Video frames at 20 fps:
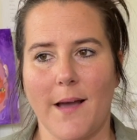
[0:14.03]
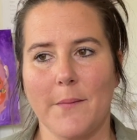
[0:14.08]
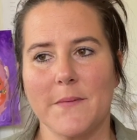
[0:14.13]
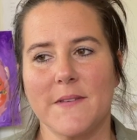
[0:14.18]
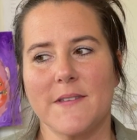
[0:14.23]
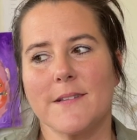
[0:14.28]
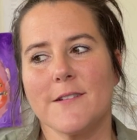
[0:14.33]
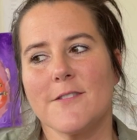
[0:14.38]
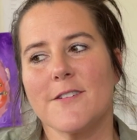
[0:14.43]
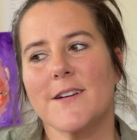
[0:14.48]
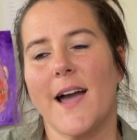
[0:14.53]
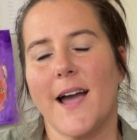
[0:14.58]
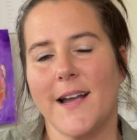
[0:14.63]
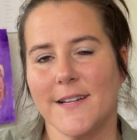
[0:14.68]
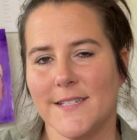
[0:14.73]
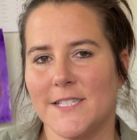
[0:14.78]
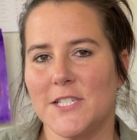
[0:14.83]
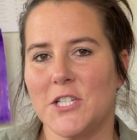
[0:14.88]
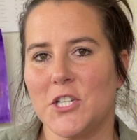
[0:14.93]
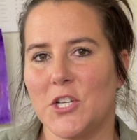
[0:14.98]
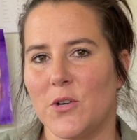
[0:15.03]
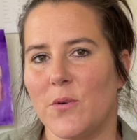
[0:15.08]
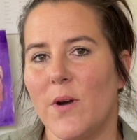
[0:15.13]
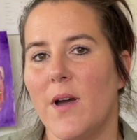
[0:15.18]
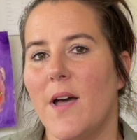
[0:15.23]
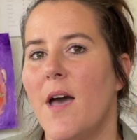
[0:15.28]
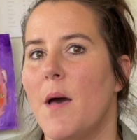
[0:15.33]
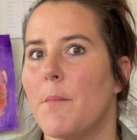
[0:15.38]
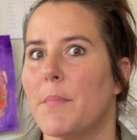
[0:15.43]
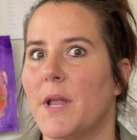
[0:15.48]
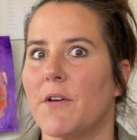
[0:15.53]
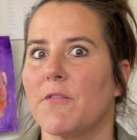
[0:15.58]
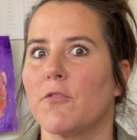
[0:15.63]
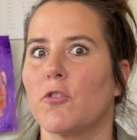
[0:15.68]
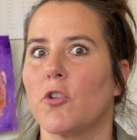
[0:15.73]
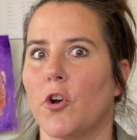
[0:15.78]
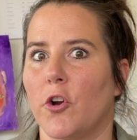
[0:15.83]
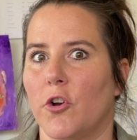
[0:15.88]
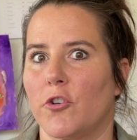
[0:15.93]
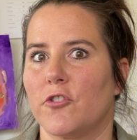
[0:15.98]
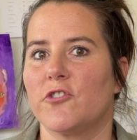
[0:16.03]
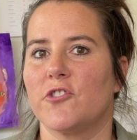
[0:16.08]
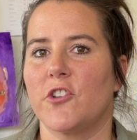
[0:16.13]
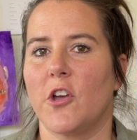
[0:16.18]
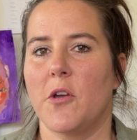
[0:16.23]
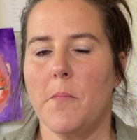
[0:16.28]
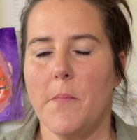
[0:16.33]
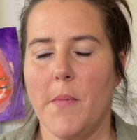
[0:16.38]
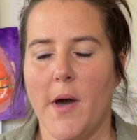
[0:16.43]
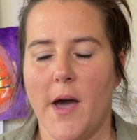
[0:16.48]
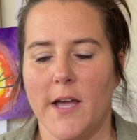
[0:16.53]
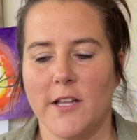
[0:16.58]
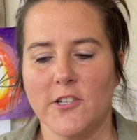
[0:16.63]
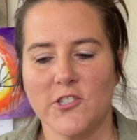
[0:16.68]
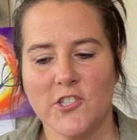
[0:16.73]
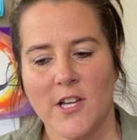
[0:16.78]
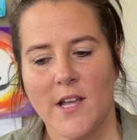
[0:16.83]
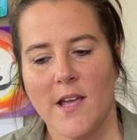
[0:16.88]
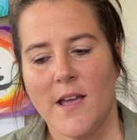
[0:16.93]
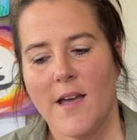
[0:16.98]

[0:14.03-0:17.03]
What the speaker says: I'm still kind of new, but I've learned so much.